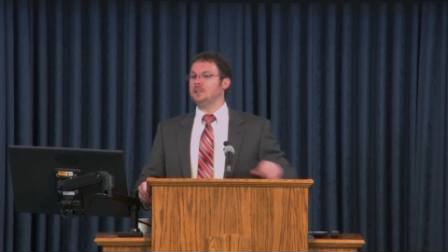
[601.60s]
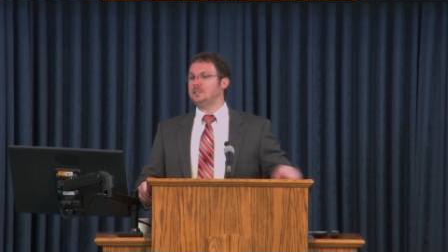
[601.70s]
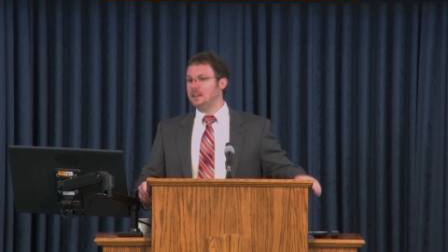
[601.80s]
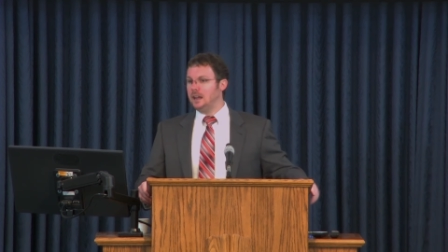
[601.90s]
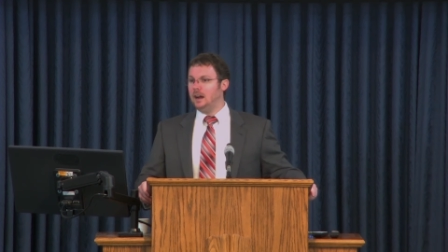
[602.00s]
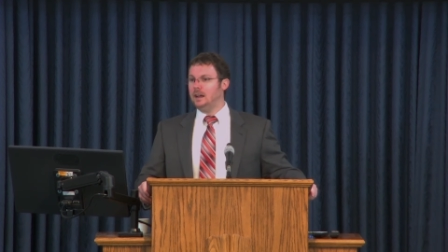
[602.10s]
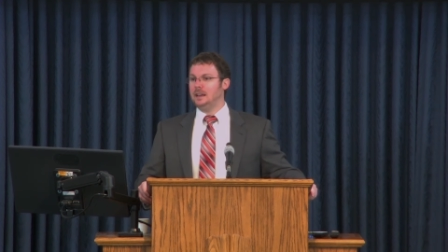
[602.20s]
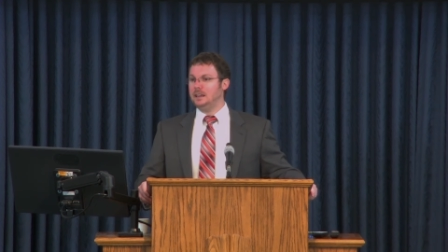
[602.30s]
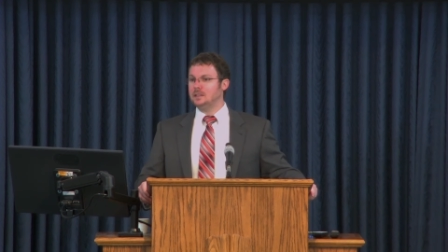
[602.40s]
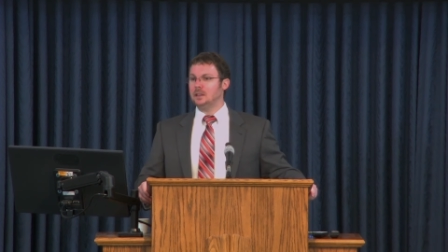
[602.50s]
God
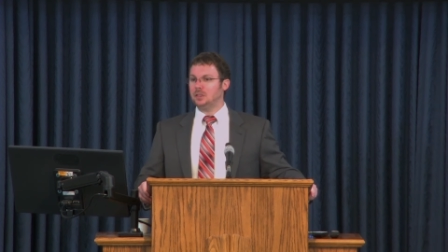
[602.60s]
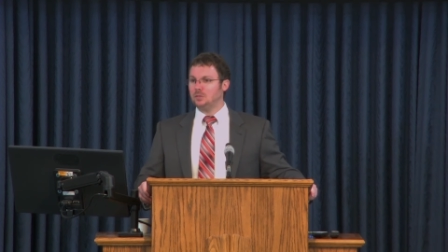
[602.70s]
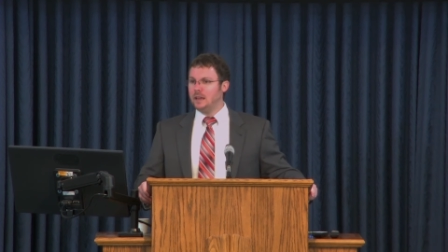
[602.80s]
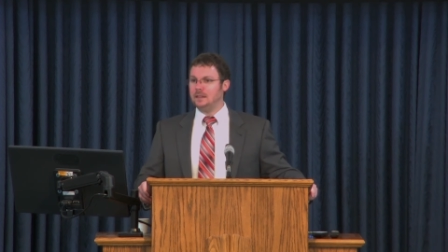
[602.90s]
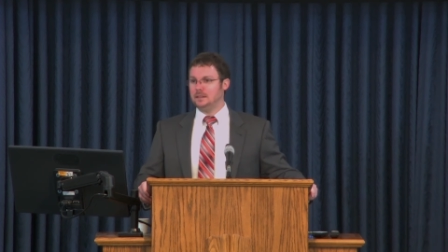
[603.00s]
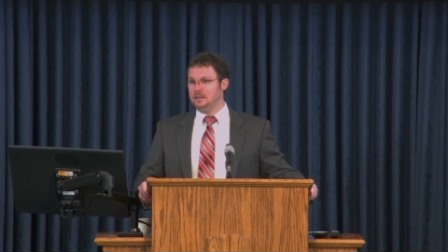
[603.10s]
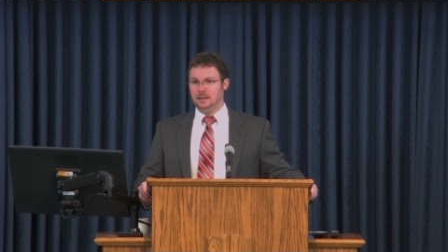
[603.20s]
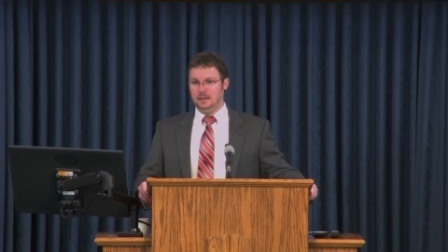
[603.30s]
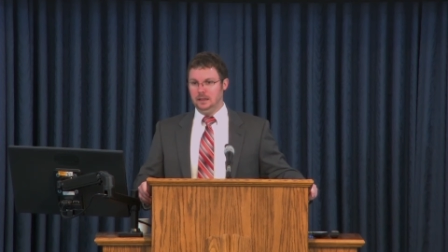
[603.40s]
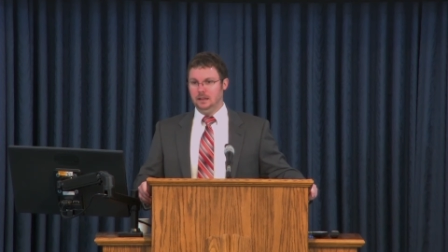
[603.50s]
is a threat to
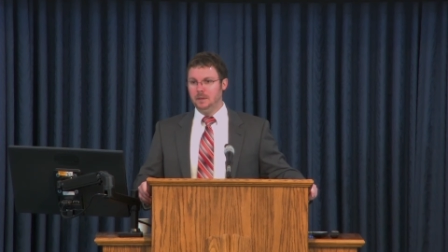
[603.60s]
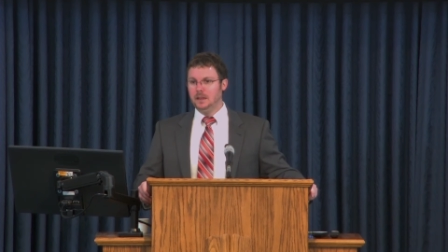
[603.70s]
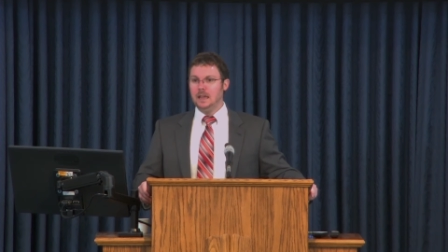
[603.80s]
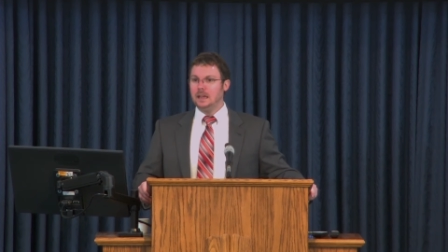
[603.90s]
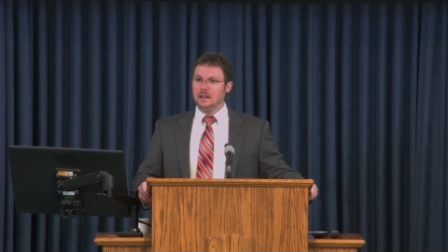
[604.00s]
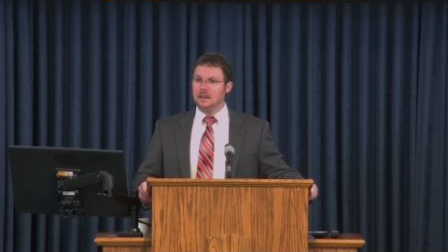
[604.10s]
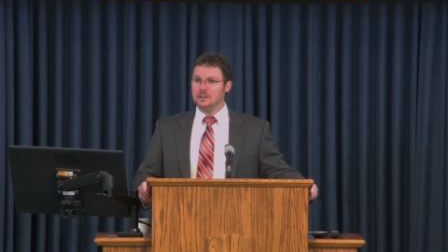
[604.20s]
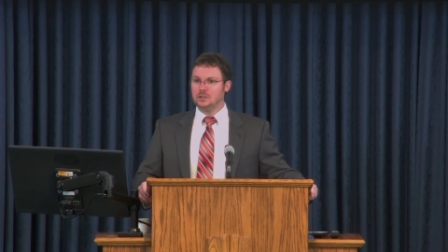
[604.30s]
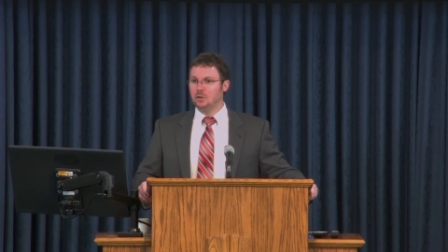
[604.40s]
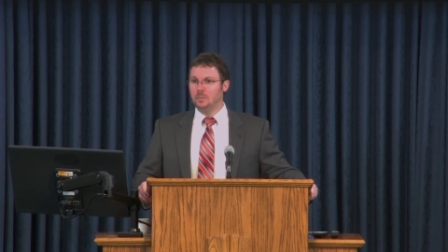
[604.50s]
them. It can get
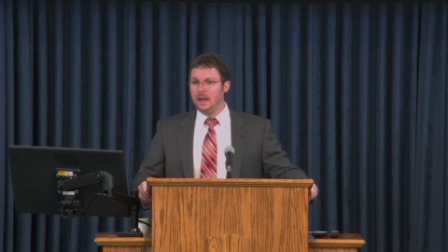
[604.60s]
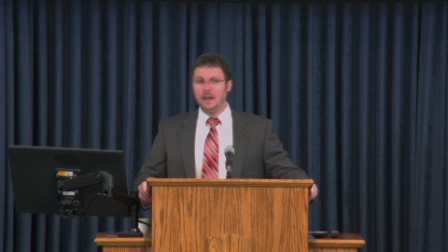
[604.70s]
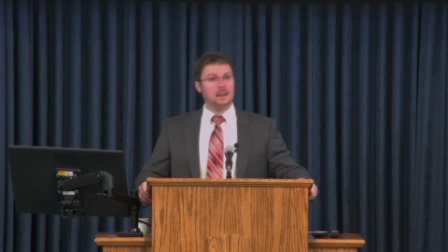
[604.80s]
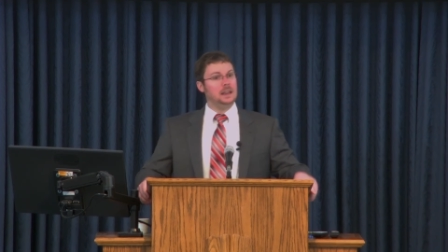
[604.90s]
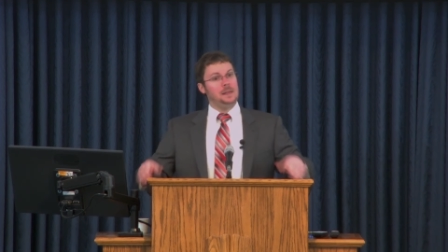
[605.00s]
so bad.